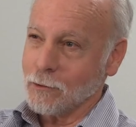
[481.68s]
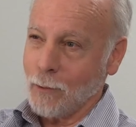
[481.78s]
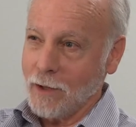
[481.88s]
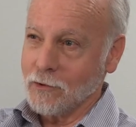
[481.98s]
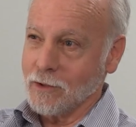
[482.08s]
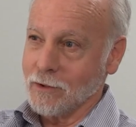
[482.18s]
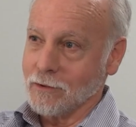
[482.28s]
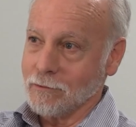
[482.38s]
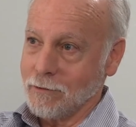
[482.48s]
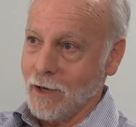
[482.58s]

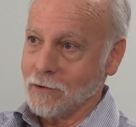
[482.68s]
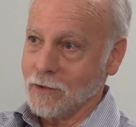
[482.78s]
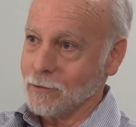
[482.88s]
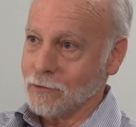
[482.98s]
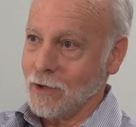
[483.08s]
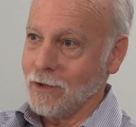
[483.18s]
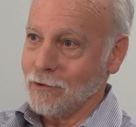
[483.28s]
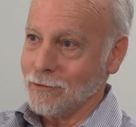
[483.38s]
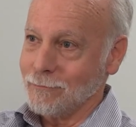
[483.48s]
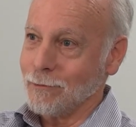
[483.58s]
transient effects. They don't
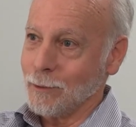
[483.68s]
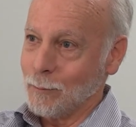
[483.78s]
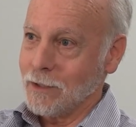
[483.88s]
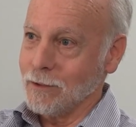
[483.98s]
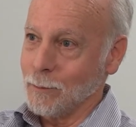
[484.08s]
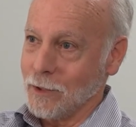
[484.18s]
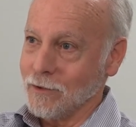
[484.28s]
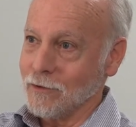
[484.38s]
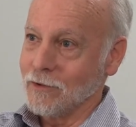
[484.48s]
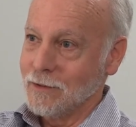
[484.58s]
change fundamental
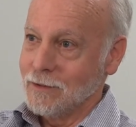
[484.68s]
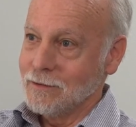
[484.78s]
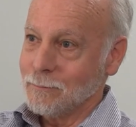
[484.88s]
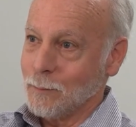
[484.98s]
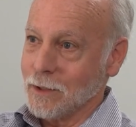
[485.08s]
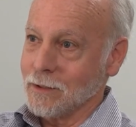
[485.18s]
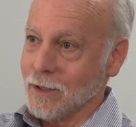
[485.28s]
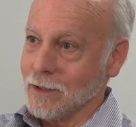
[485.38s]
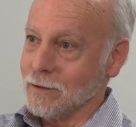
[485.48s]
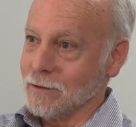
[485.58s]
opinions. But
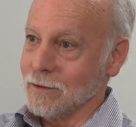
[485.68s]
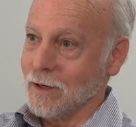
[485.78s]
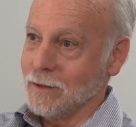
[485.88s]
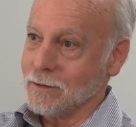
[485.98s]
they can.